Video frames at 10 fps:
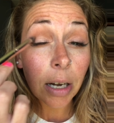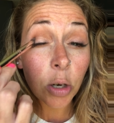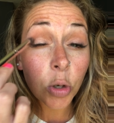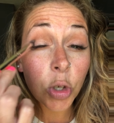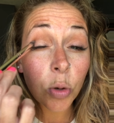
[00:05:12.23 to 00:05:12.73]
Now
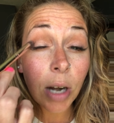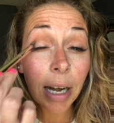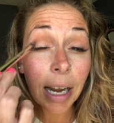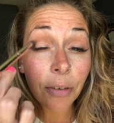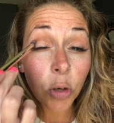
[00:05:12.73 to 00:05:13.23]
you do not
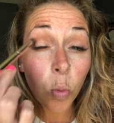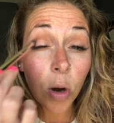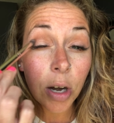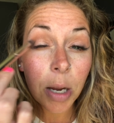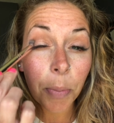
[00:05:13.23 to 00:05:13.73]
have to
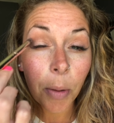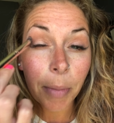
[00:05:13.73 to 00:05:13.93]
worry about